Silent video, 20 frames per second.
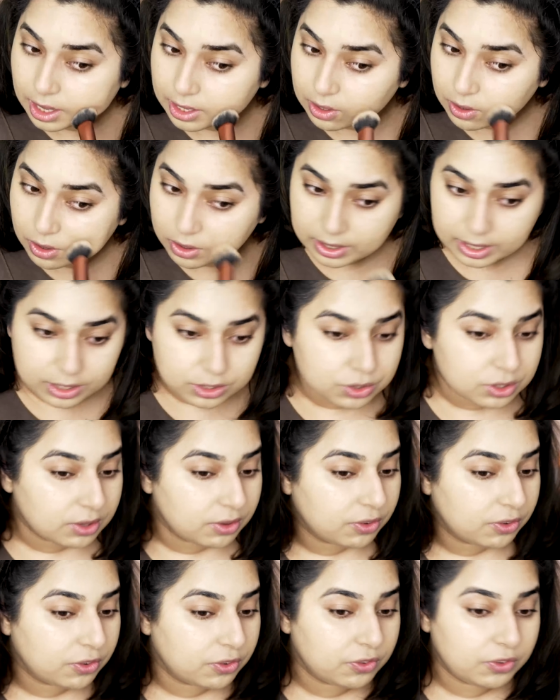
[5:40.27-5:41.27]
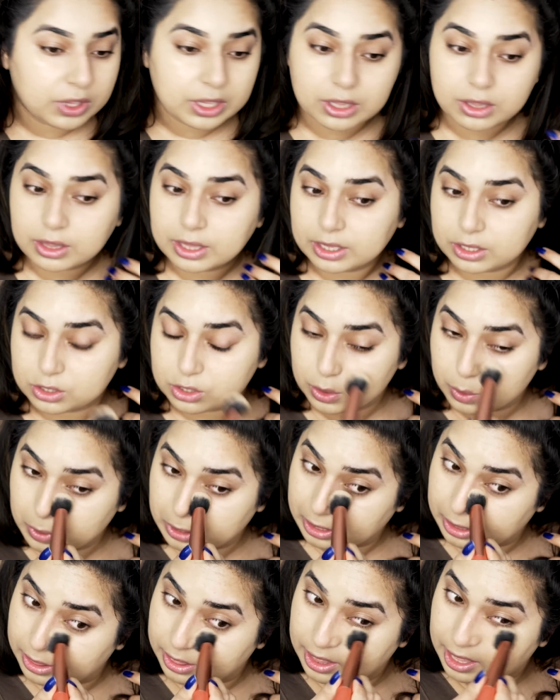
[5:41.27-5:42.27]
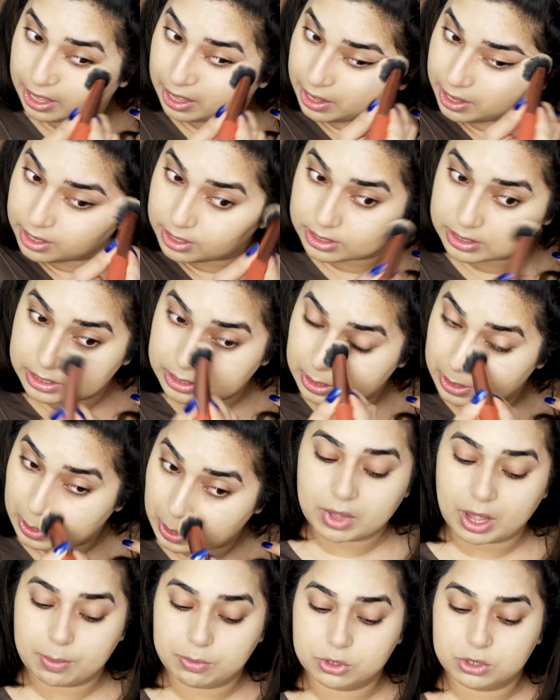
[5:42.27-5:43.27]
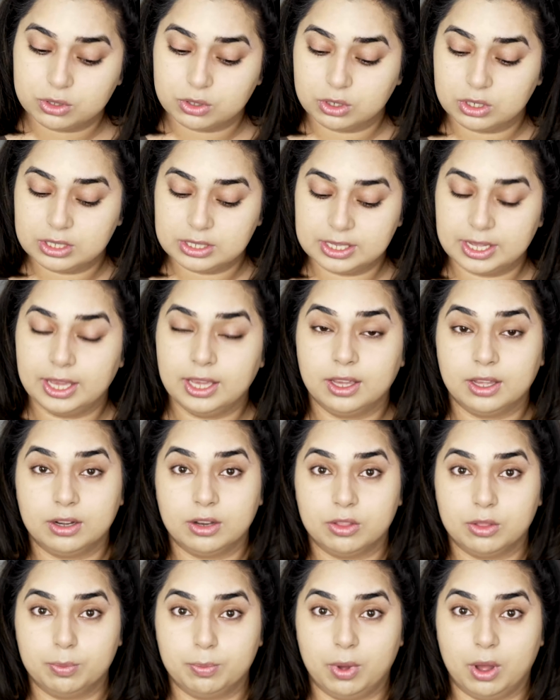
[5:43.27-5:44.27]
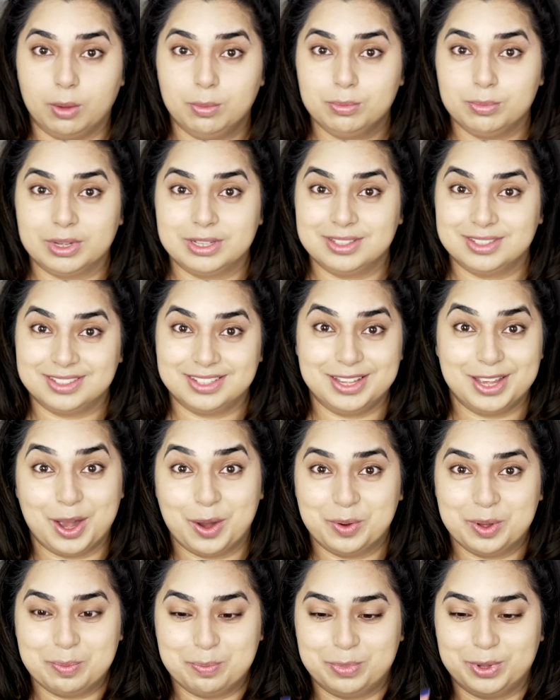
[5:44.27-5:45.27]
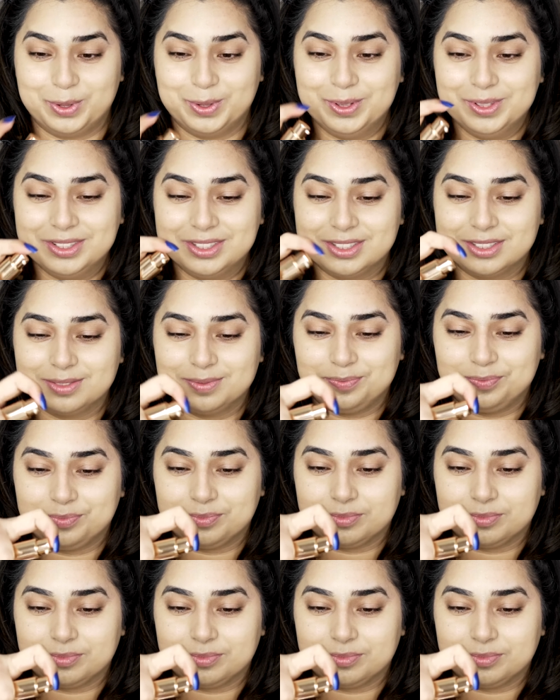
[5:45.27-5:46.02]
I can't actually feel it doing that. I'm just going to take another pump and see how it builds.